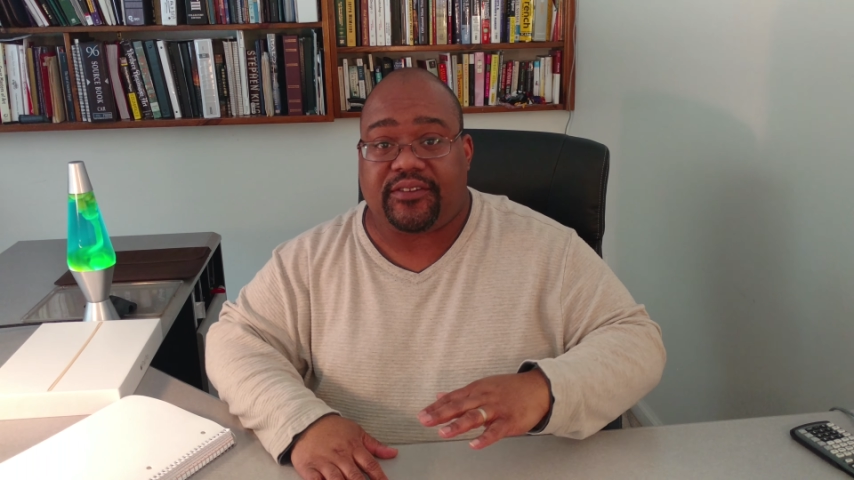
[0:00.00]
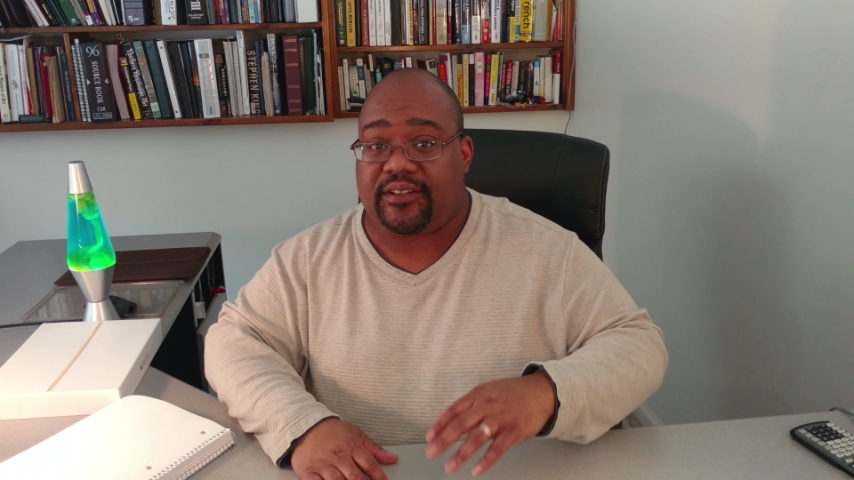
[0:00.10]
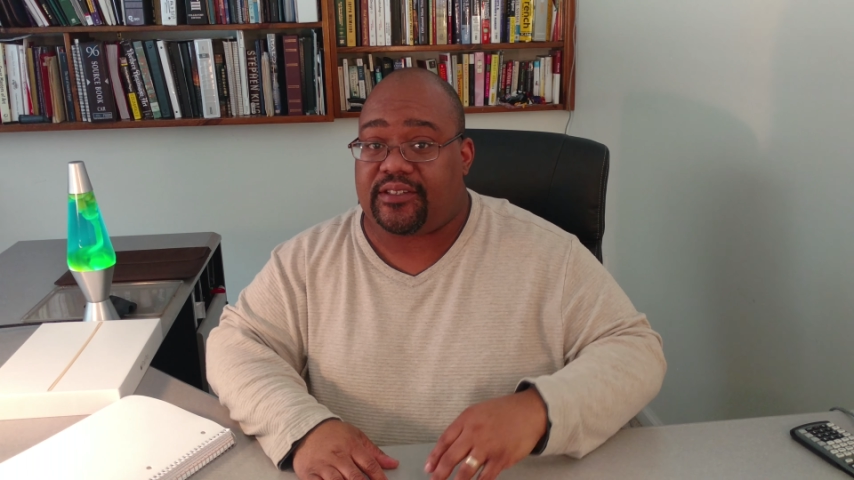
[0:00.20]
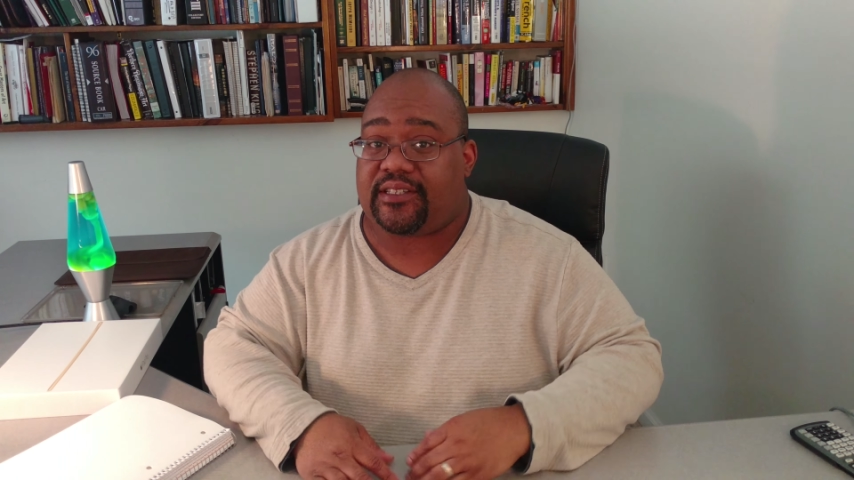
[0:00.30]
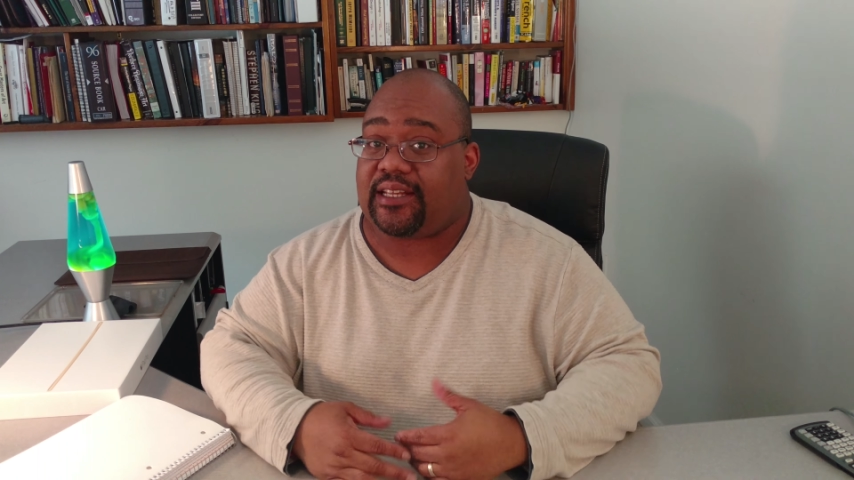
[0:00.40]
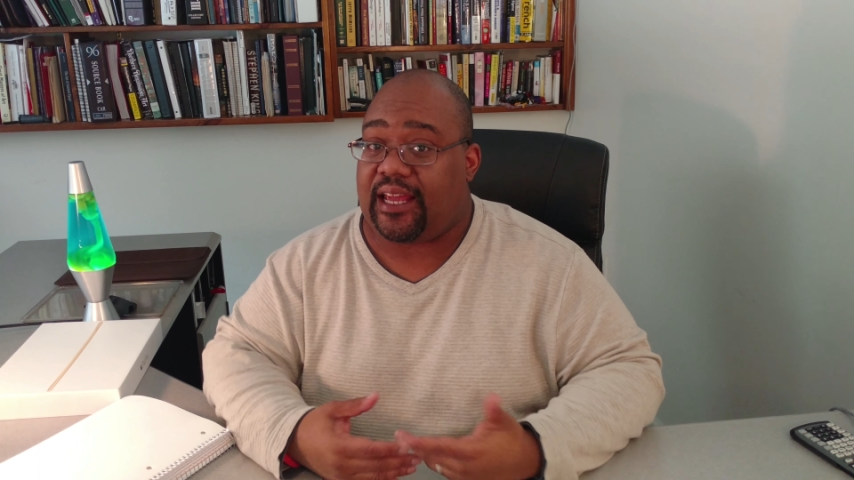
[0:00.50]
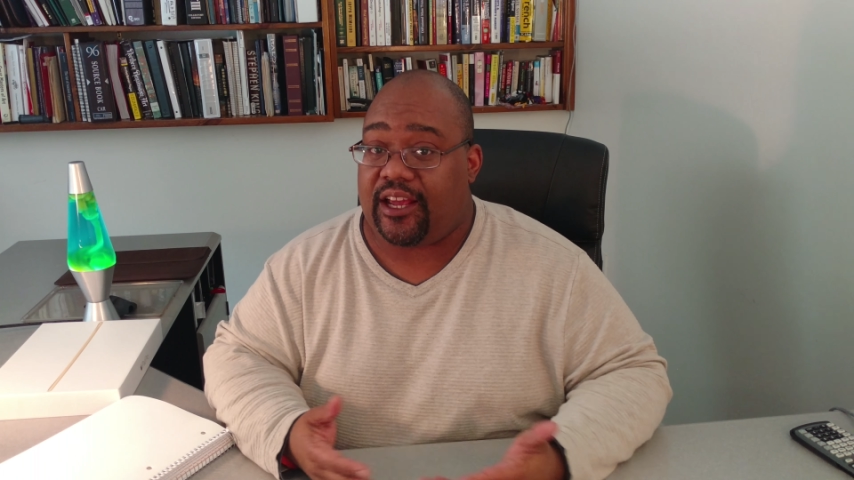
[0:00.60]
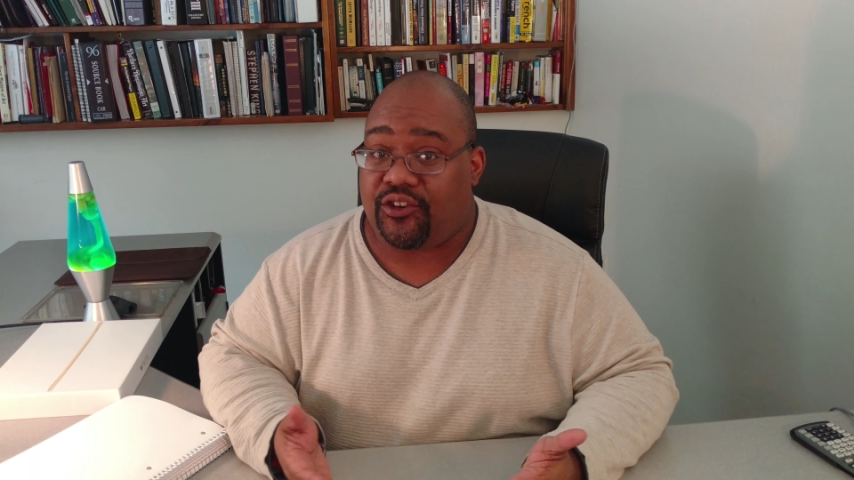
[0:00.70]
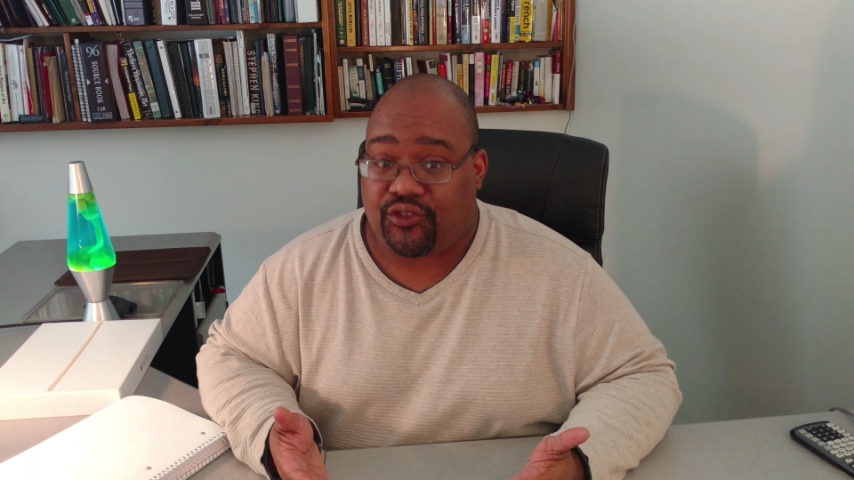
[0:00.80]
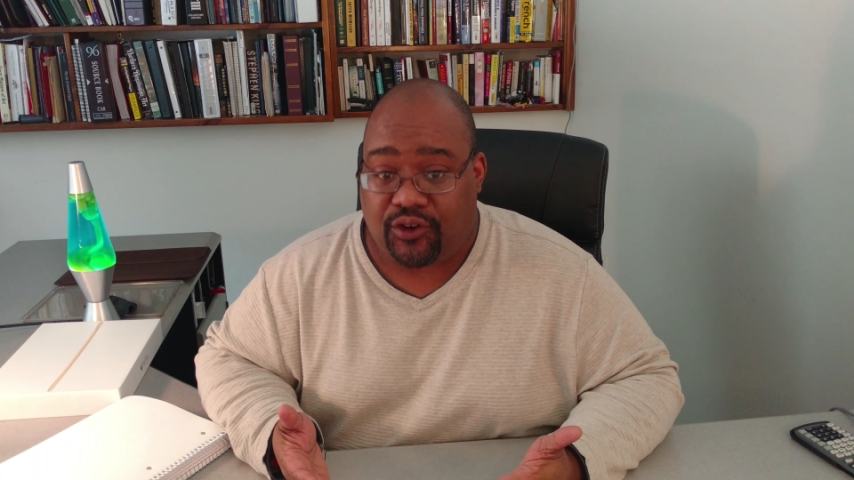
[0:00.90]
This is the
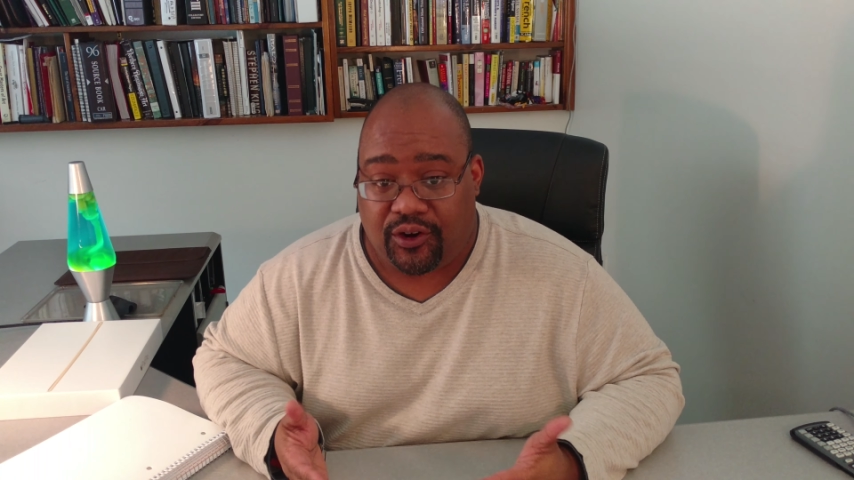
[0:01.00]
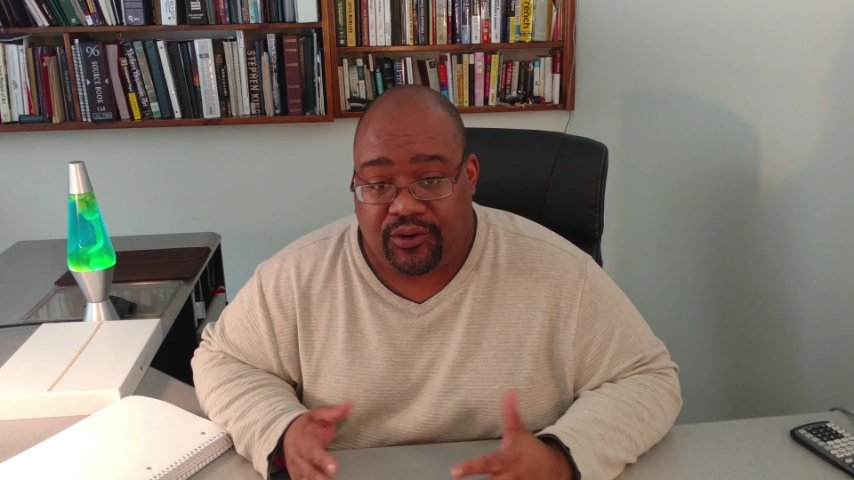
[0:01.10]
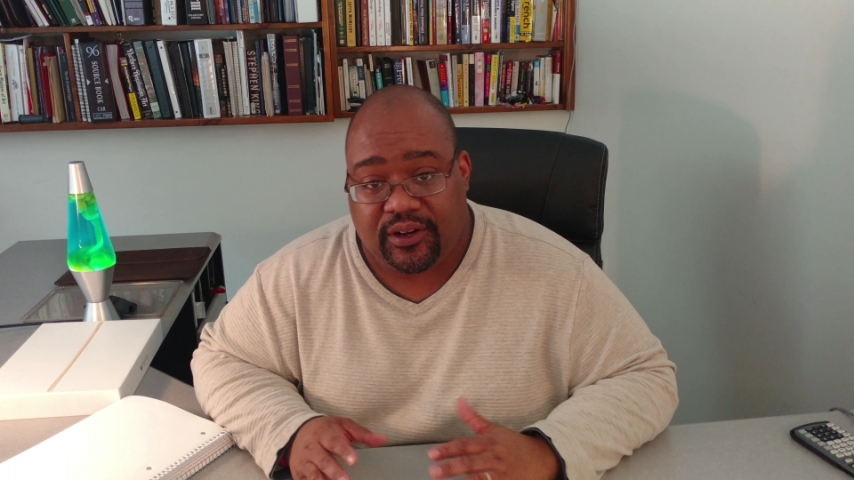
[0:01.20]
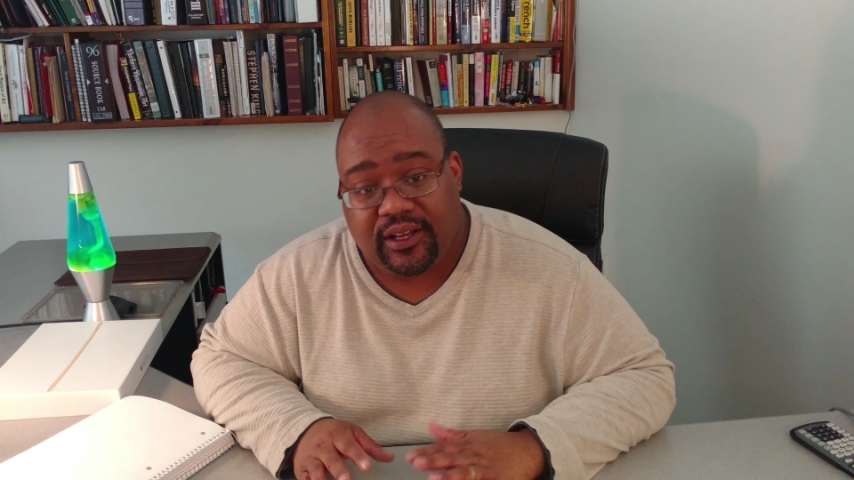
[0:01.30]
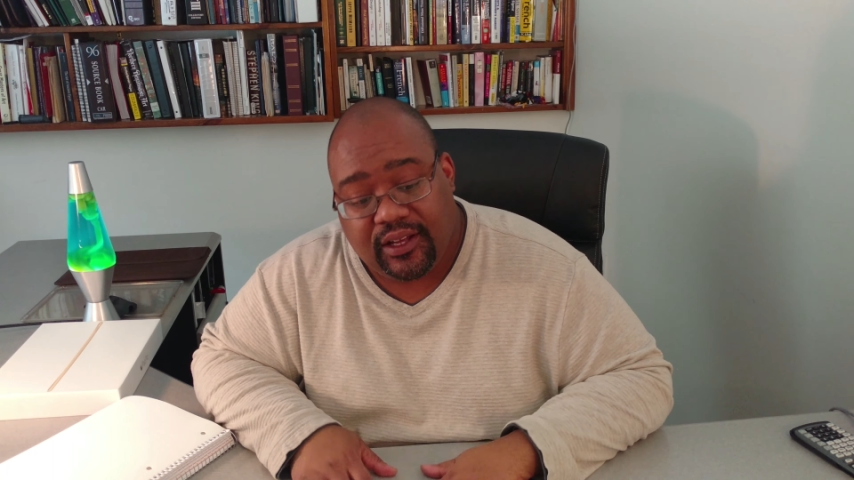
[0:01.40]
intro